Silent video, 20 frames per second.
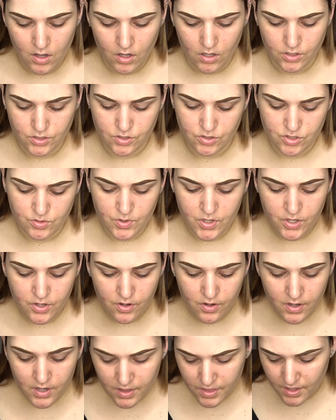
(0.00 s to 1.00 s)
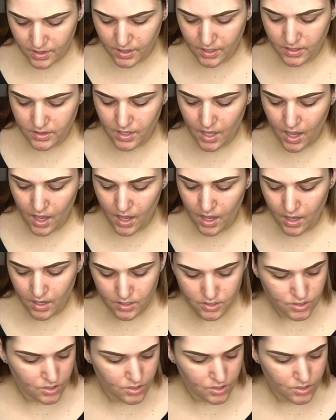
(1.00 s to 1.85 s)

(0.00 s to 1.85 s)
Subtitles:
on social media or anything like that,